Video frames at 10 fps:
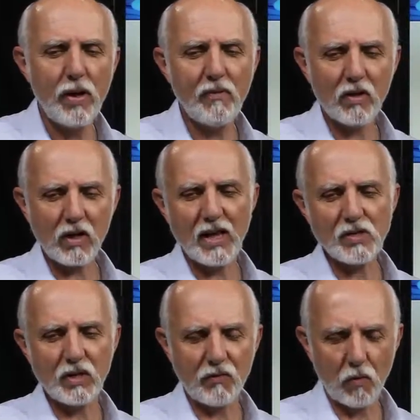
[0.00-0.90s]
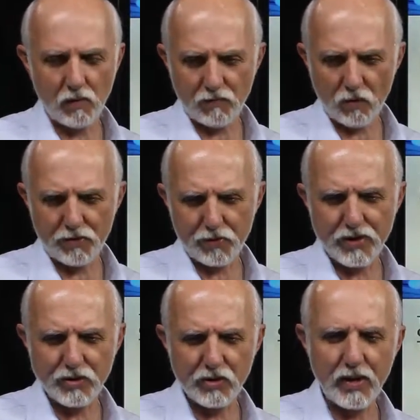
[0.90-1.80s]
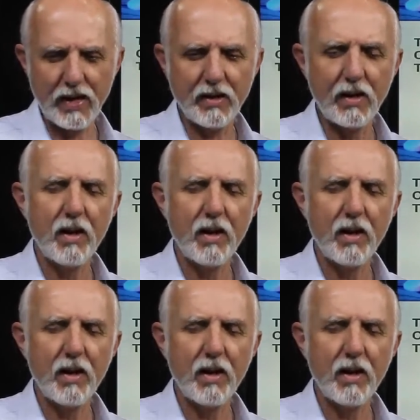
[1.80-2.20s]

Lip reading: have our classic 4-4-3-2 hand.